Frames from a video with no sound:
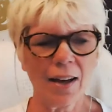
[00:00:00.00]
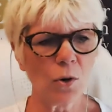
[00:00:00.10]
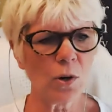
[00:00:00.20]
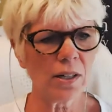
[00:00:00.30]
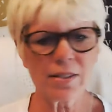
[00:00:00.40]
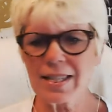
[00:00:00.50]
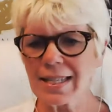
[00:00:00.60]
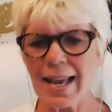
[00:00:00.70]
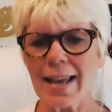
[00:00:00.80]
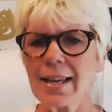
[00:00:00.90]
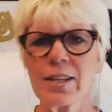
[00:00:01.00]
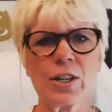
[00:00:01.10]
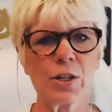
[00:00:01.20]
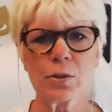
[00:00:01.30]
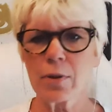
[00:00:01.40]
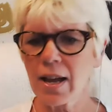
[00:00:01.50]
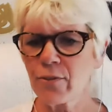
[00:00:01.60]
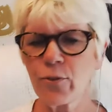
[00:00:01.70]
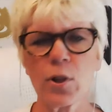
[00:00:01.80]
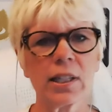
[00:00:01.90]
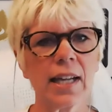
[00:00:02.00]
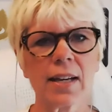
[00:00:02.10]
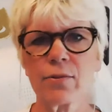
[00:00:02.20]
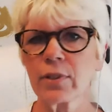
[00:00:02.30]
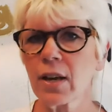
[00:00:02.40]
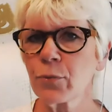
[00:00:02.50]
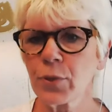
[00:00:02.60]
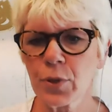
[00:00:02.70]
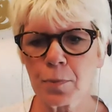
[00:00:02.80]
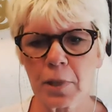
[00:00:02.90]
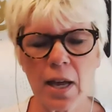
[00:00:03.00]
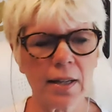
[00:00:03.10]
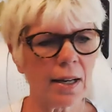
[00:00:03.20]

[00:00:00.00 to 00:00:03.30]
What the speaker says: or say you have fallen out of love with your blog.